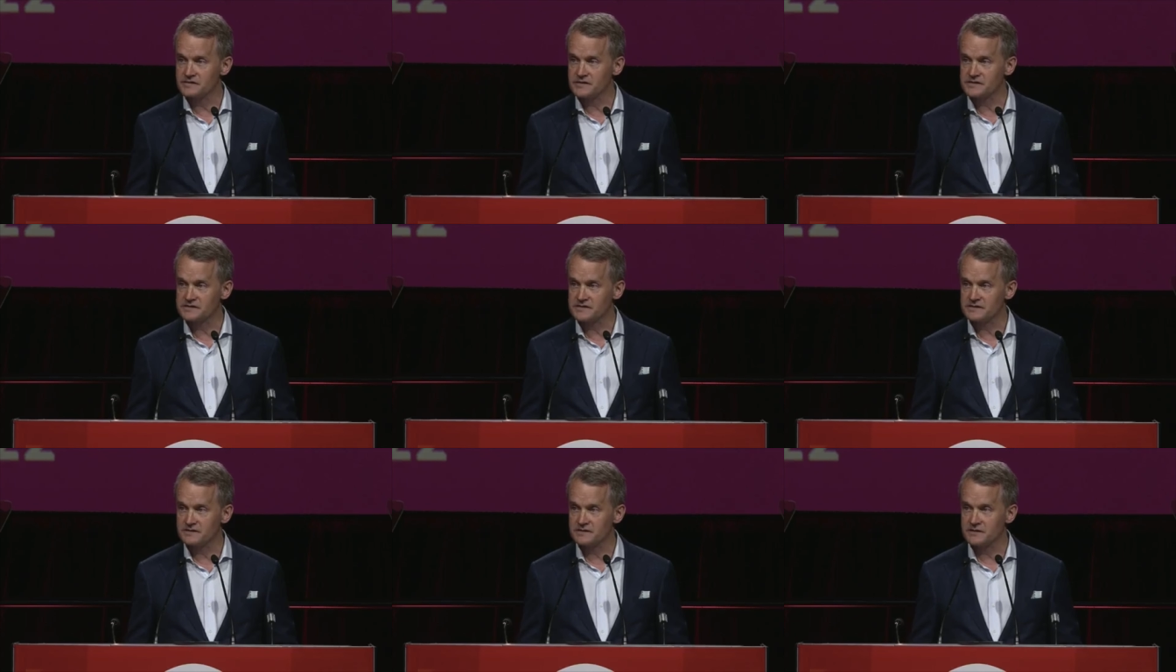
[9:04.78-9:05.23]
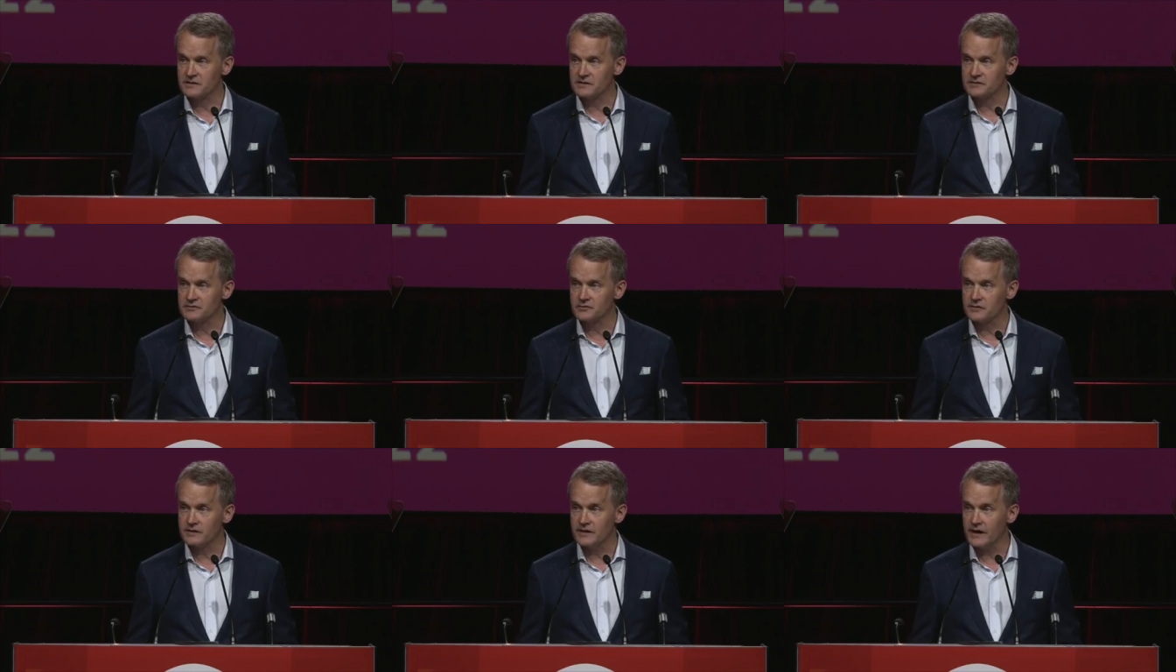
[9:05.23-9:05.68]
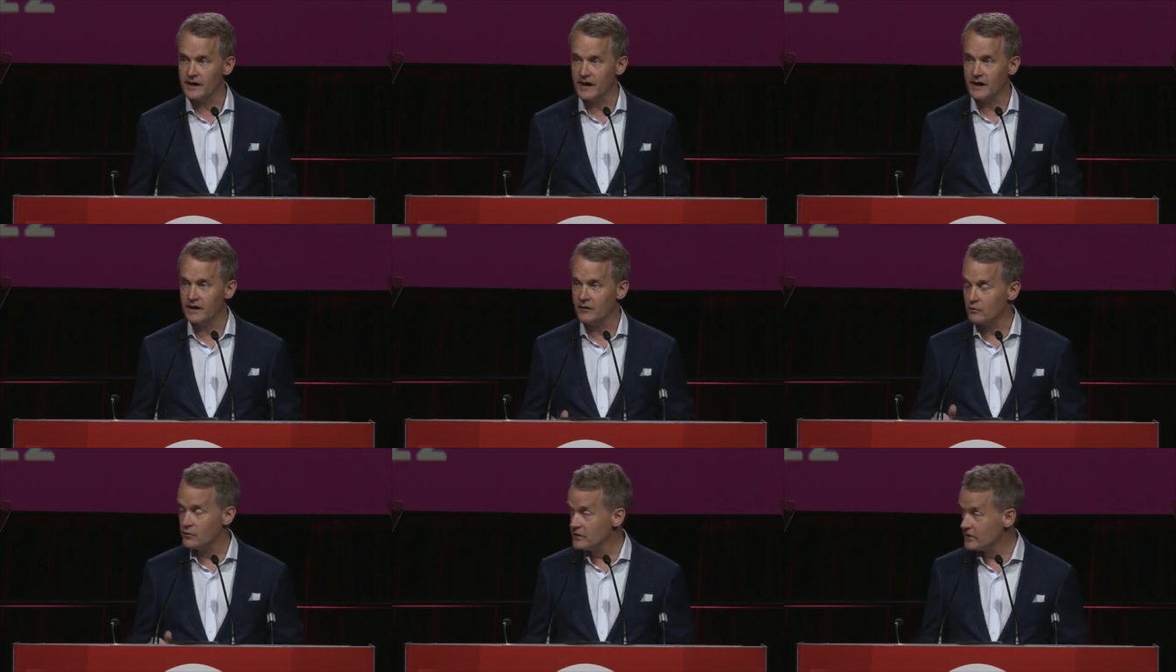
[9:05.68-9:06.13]
in this country.
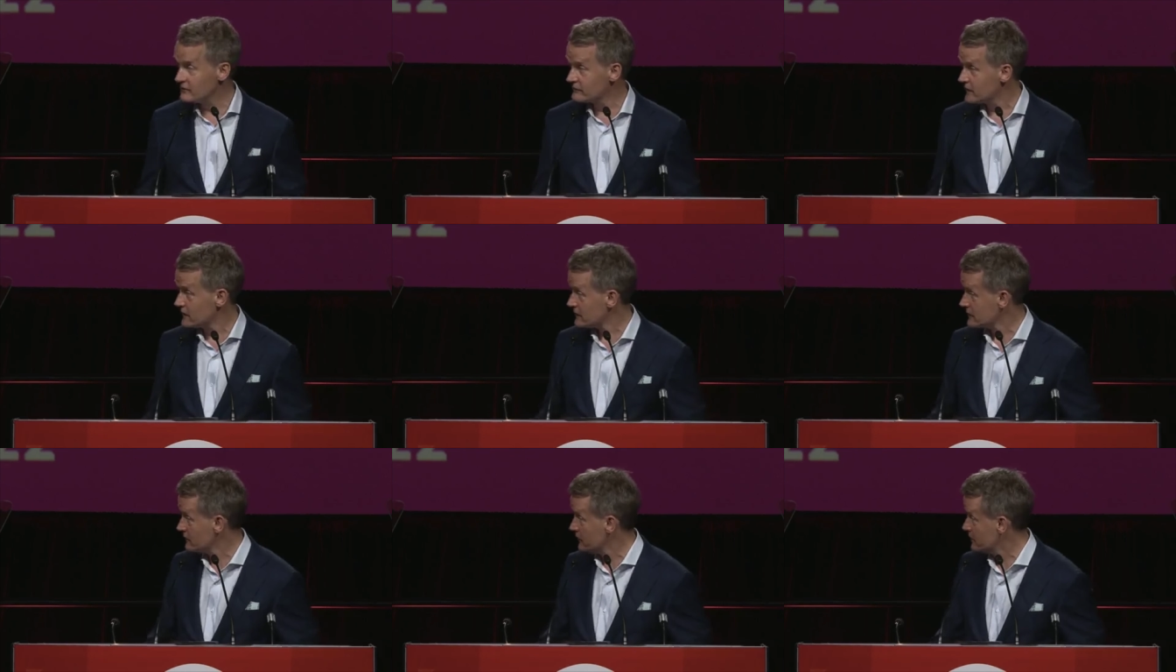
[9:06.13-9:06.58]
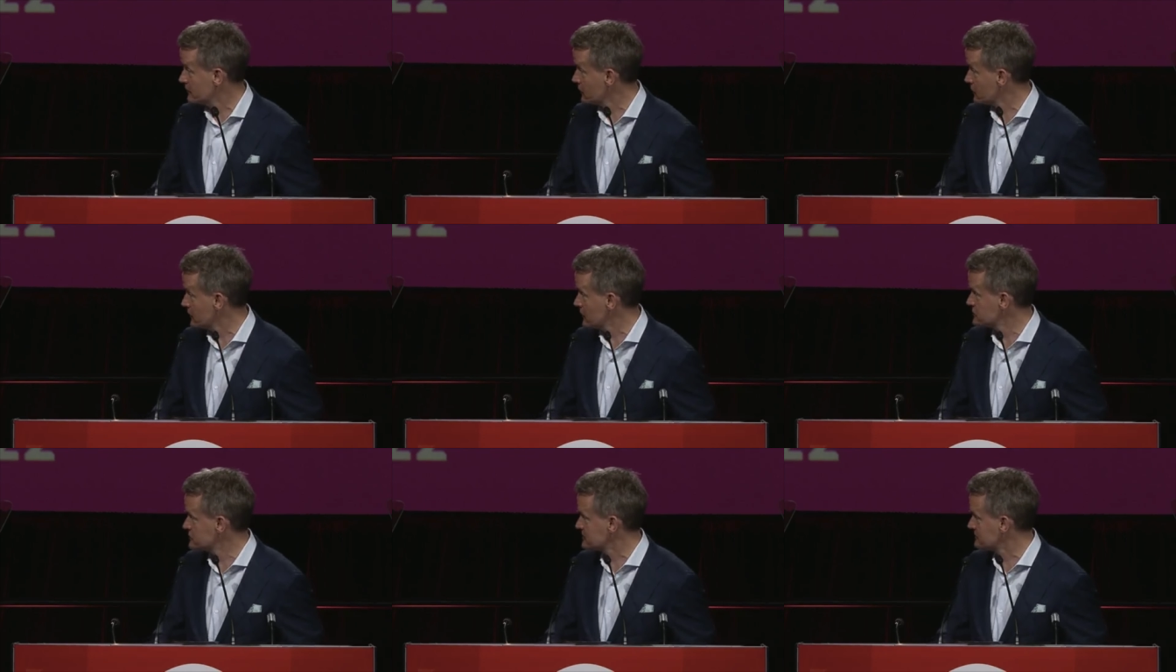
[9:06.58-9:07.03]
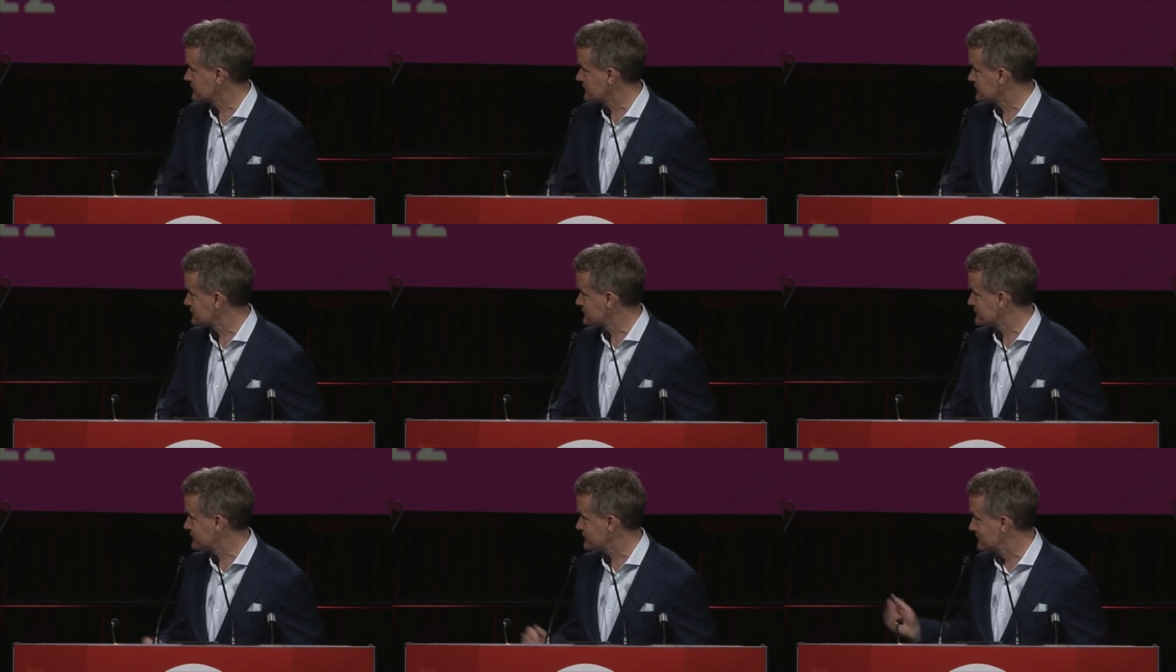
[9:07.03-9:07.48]
And we have got our immigration
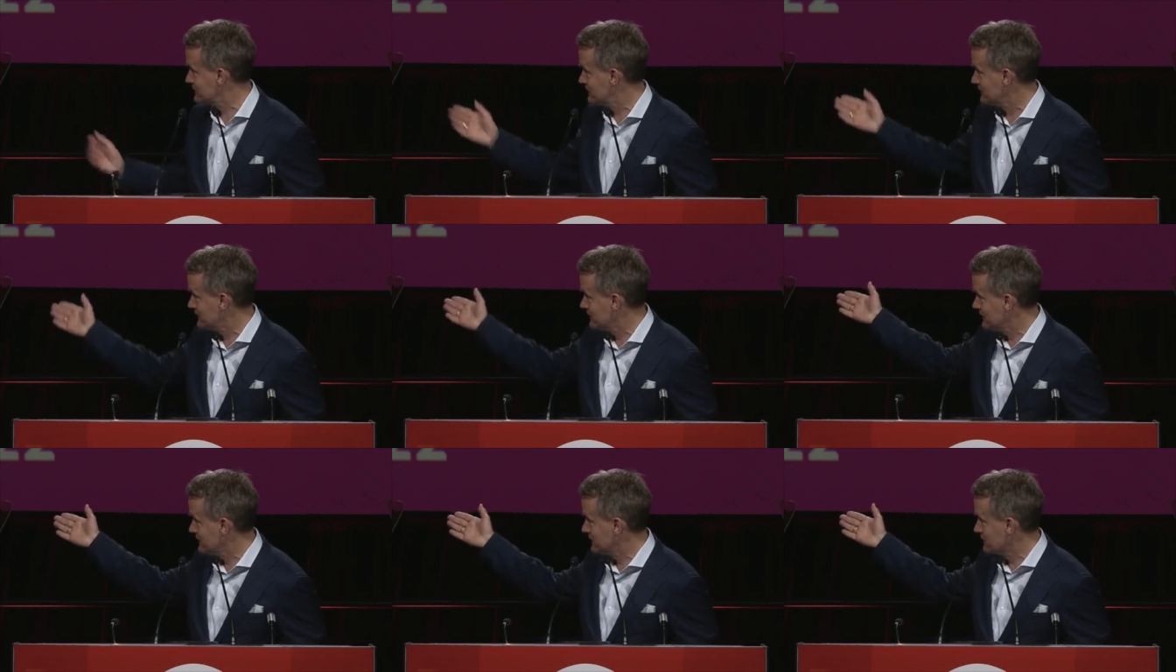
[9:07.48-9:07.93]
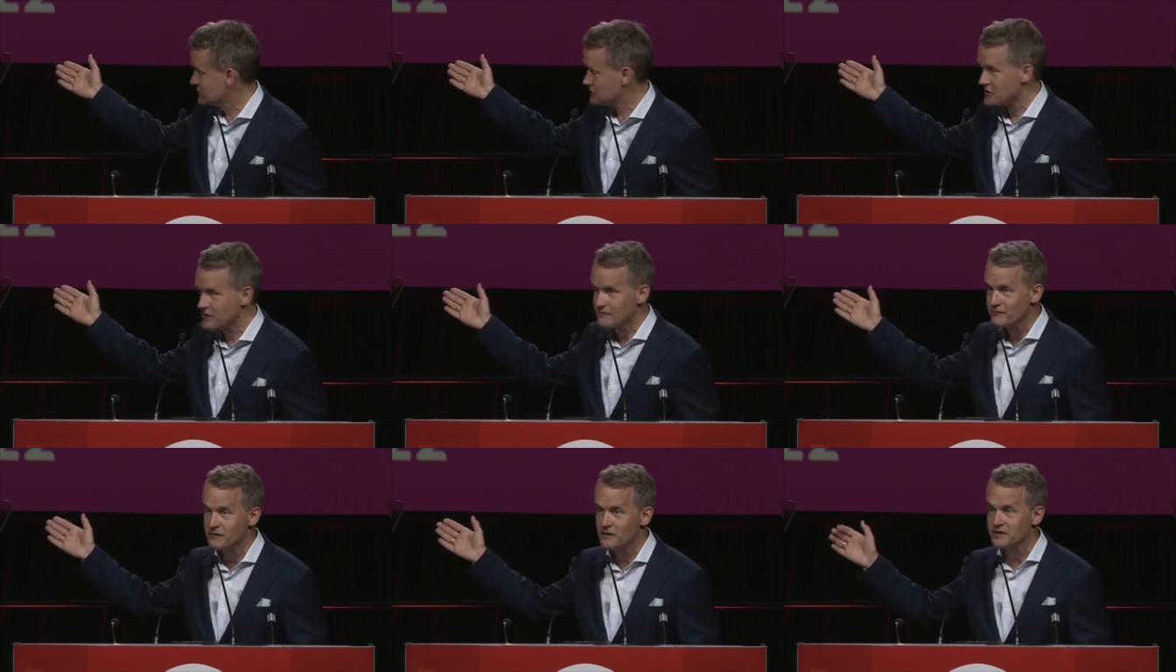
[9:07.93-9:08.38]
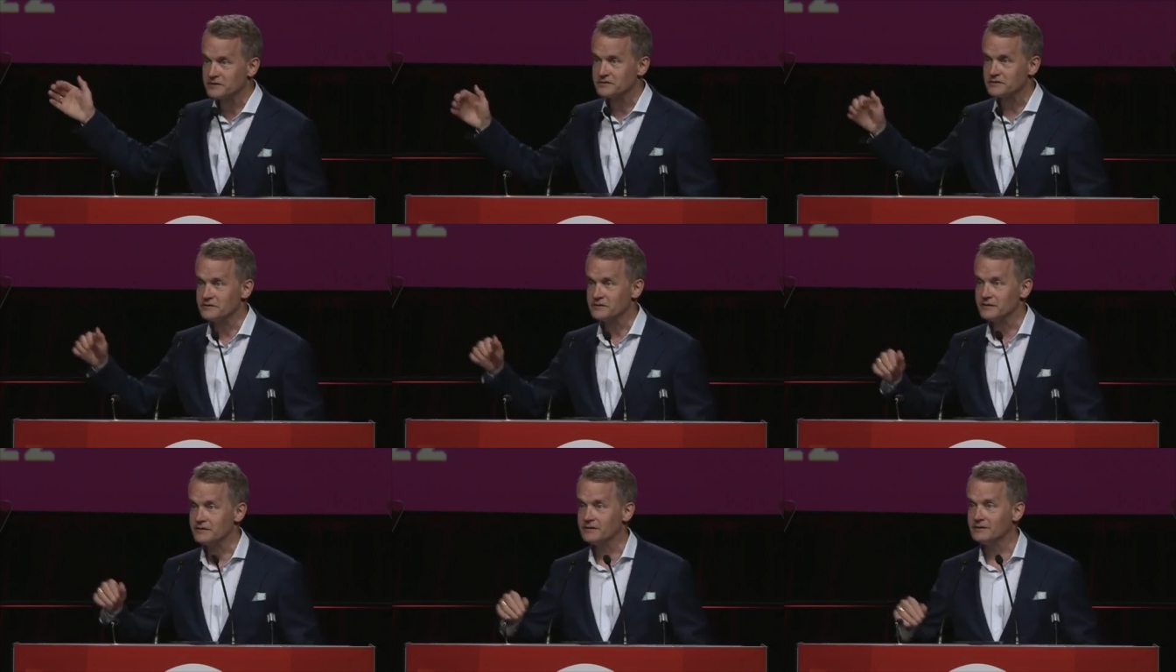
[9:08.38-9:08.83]
minister, Sean Fraser,
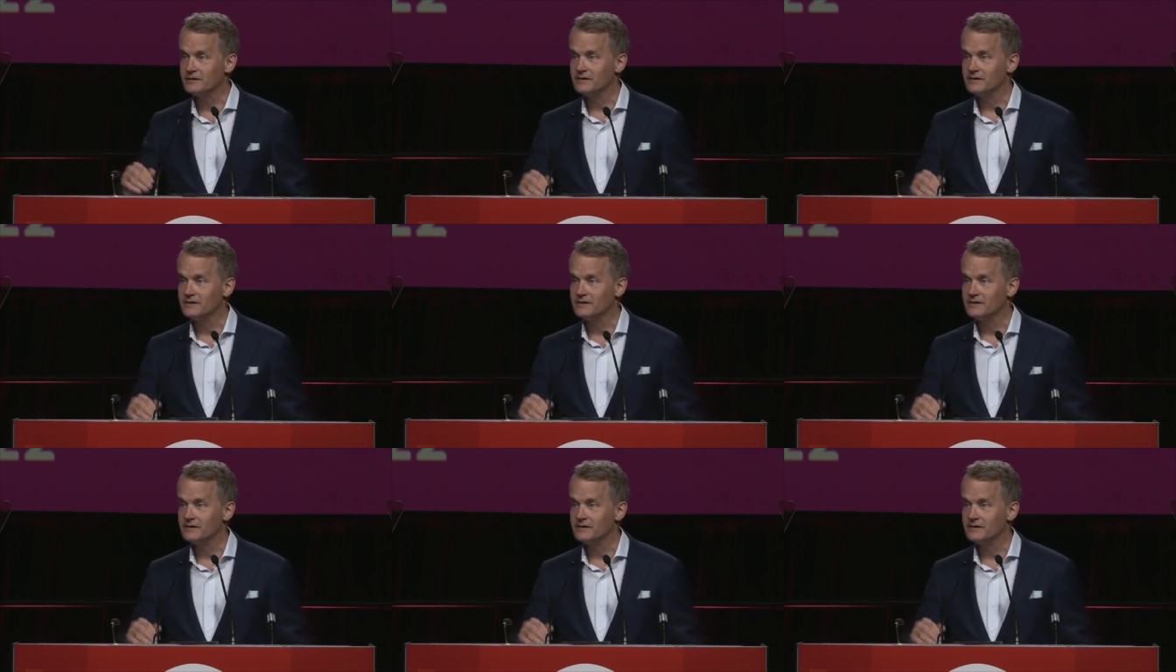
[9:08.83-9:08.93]
here.